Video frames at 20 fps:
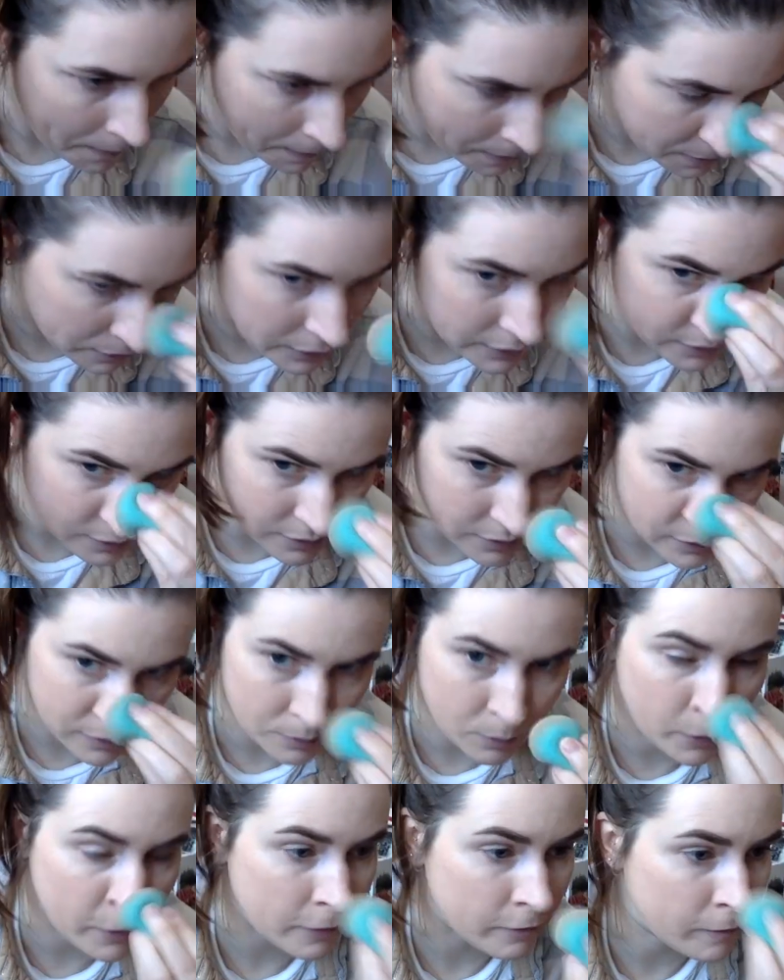Unless it's
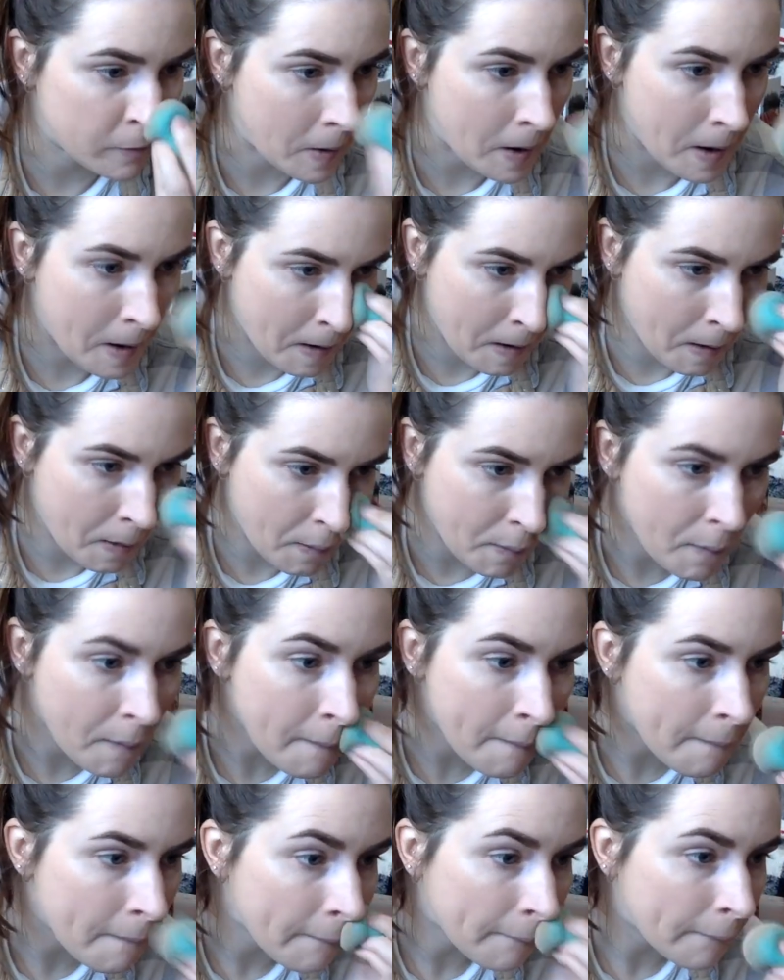more of a
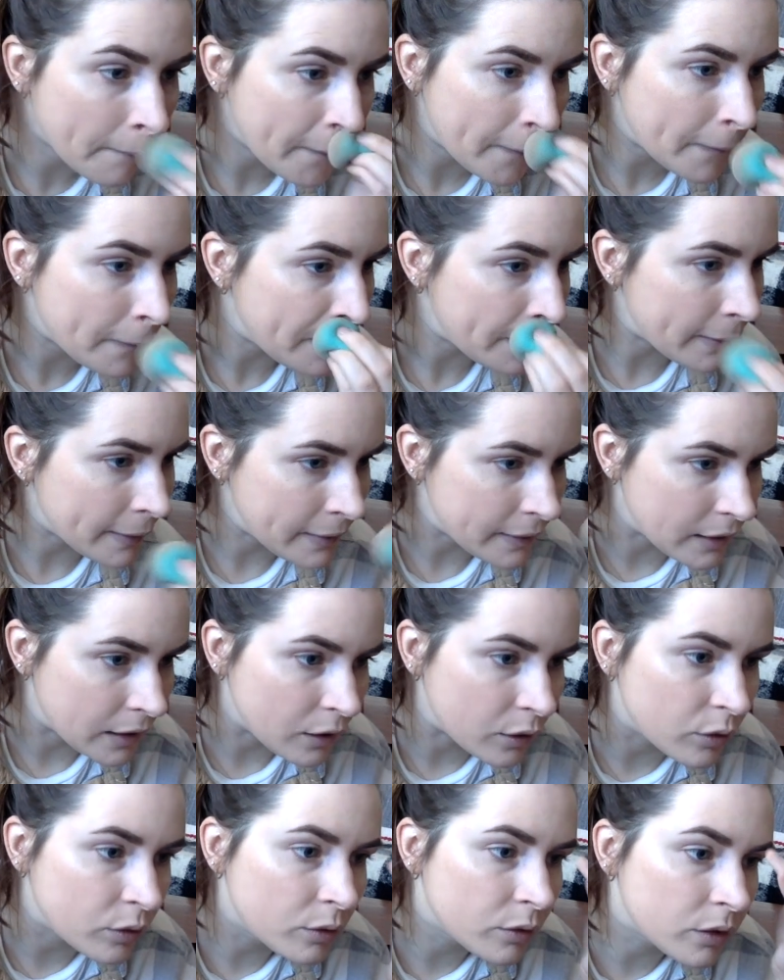night
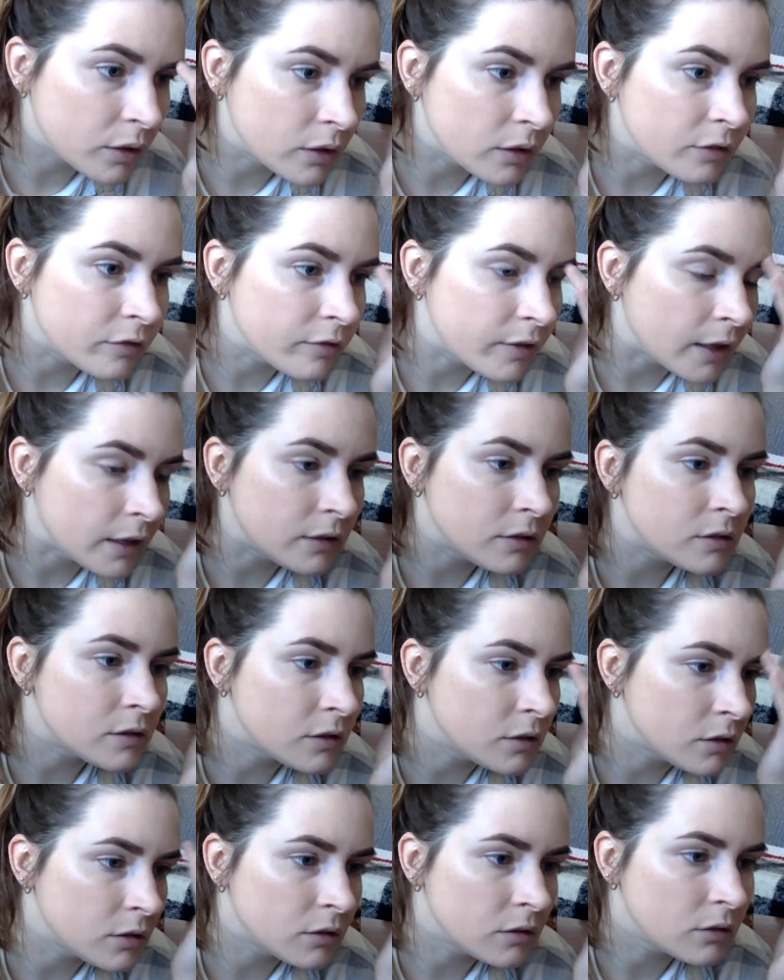out or an event,
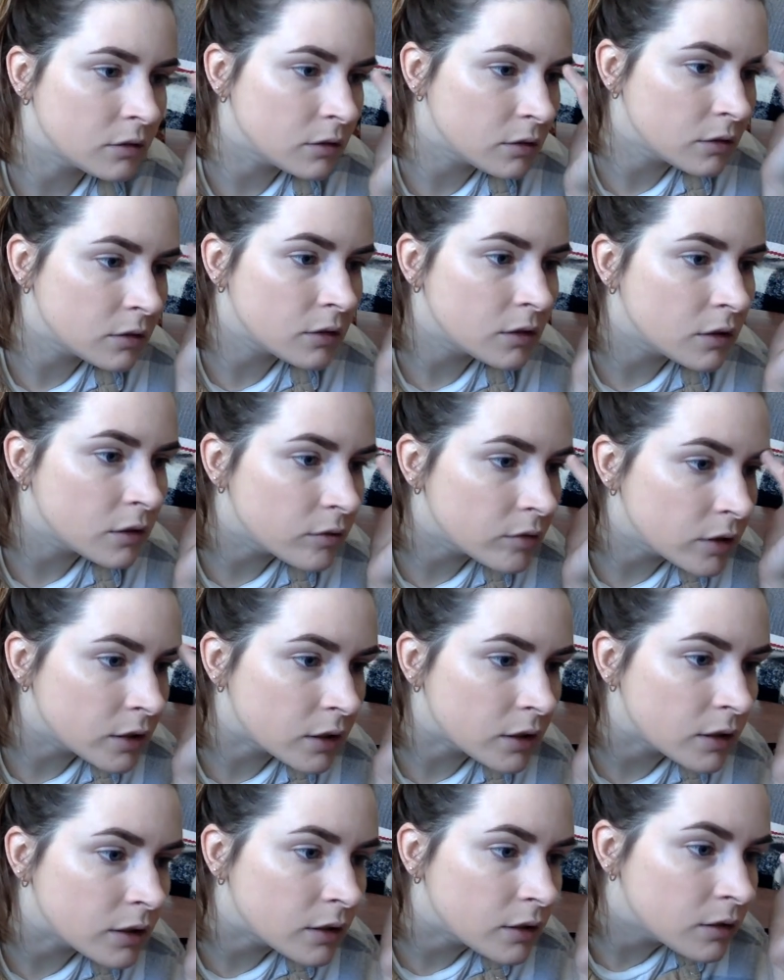you know? I have like
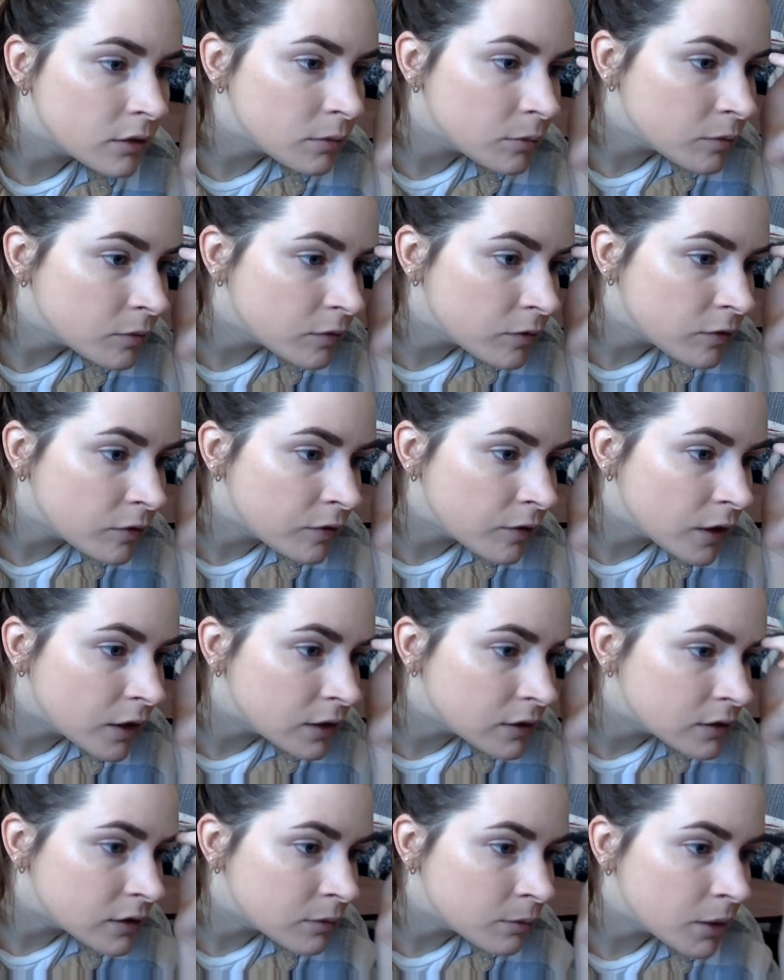a
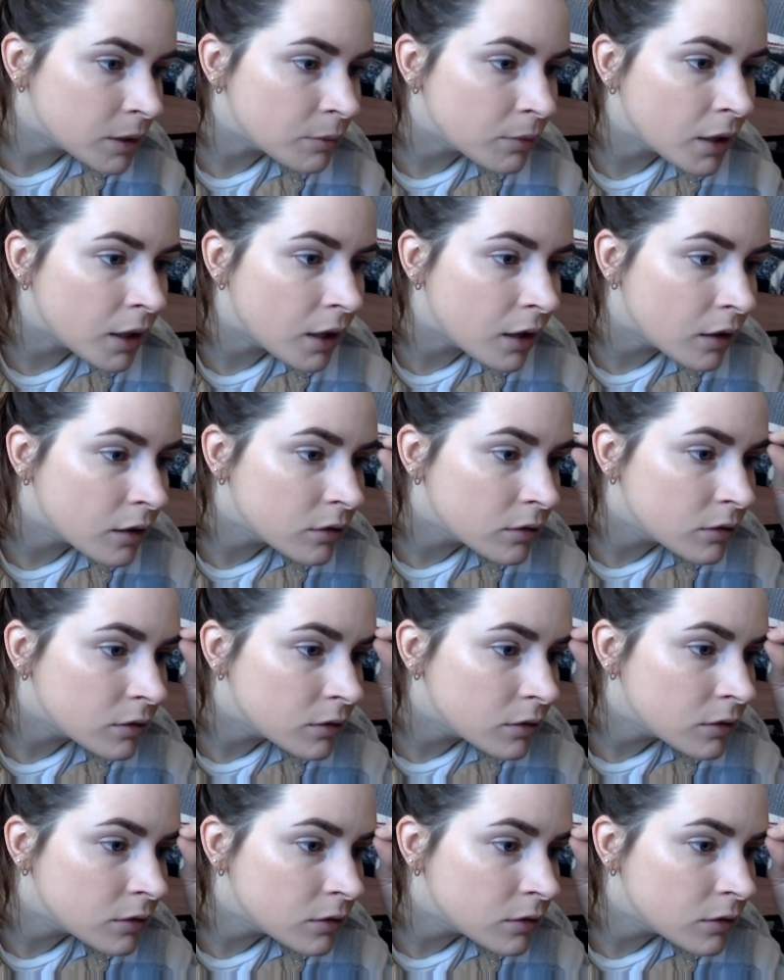fuzz in my brow.